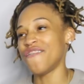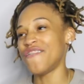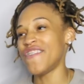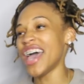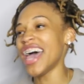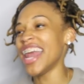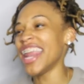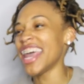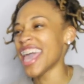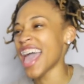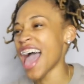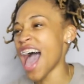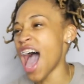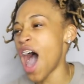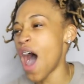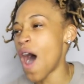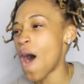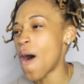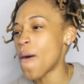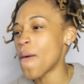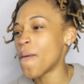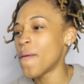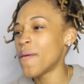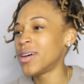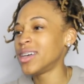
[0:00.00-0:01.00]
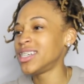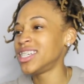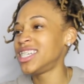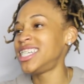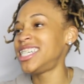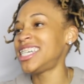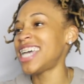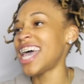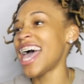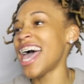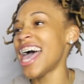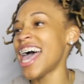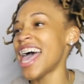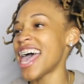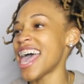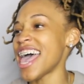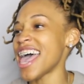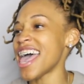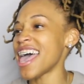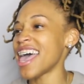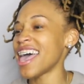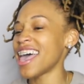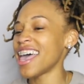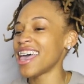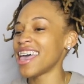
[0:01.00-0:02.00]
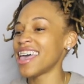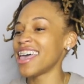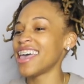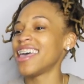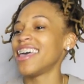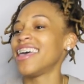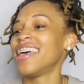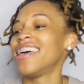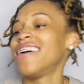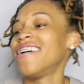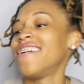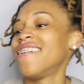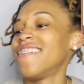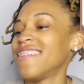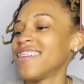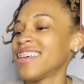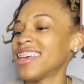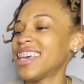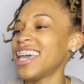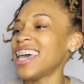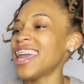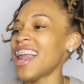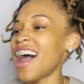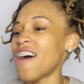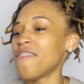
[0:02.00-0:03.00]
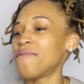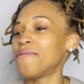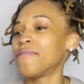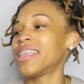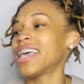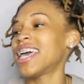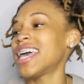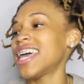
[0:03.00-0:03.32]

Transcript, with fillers: the video. Shit. Get off.